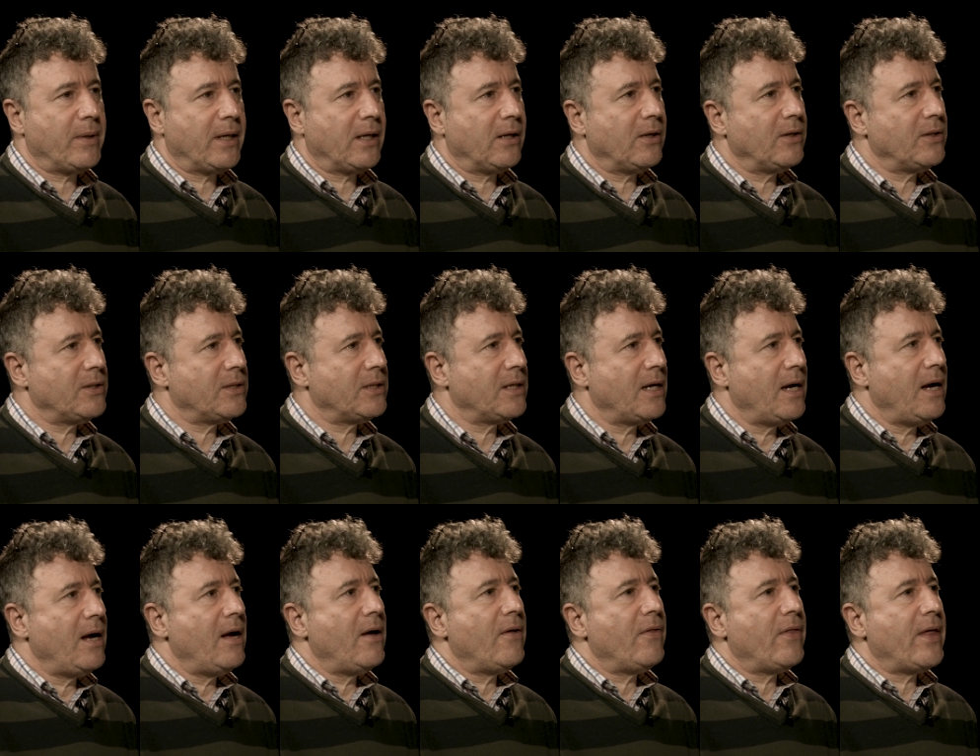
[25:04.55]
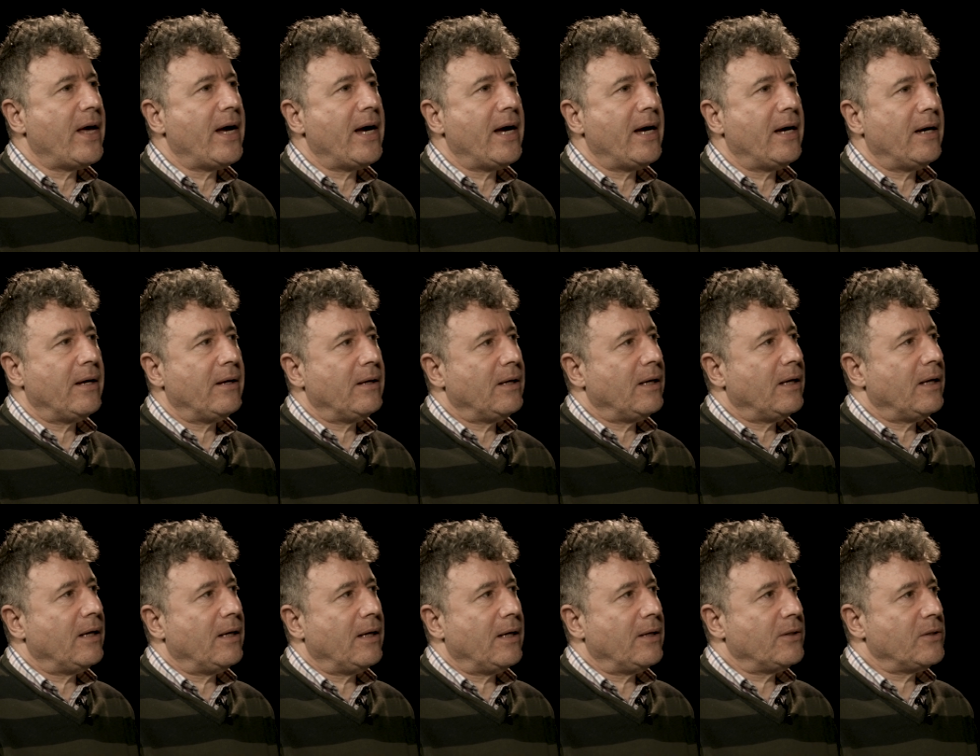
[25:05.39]
because they're
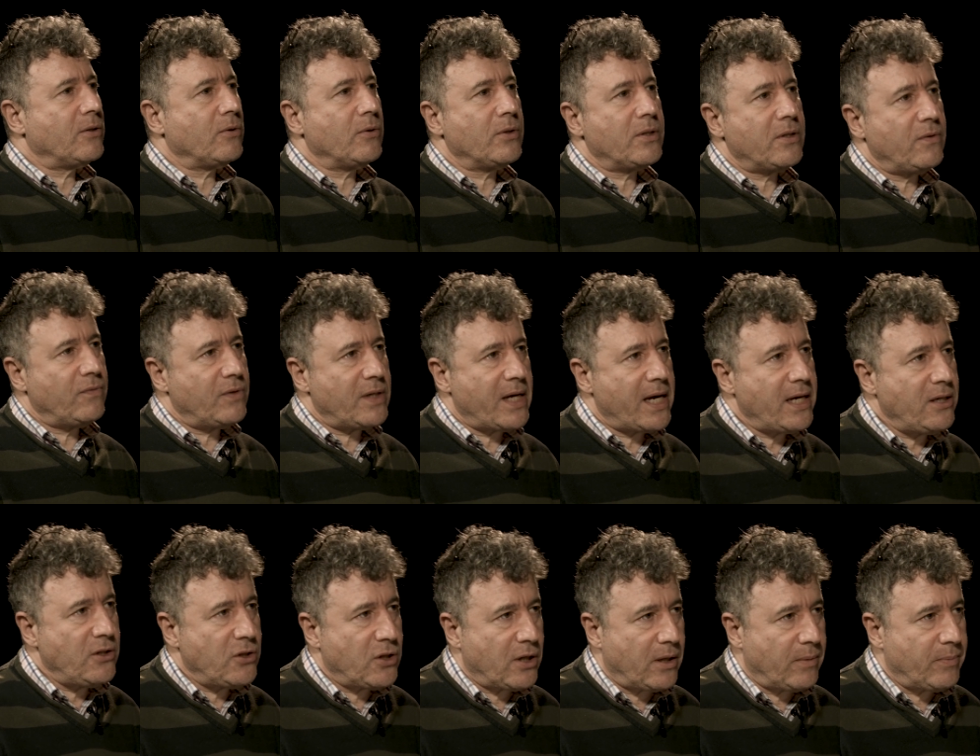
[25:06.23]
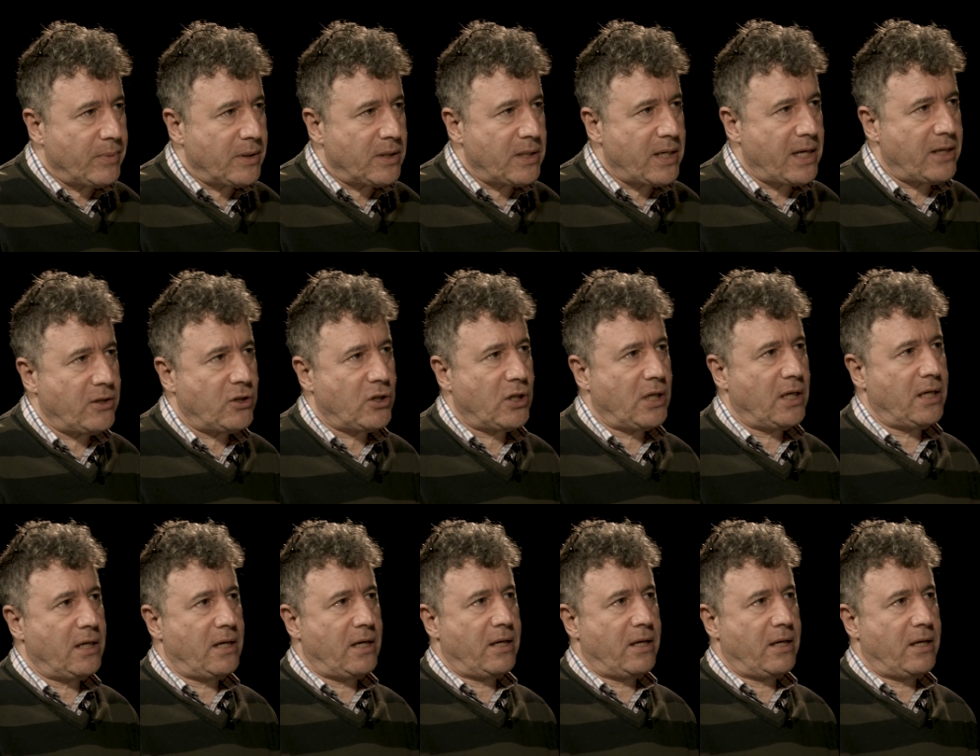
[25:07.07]
a source of danger potentially.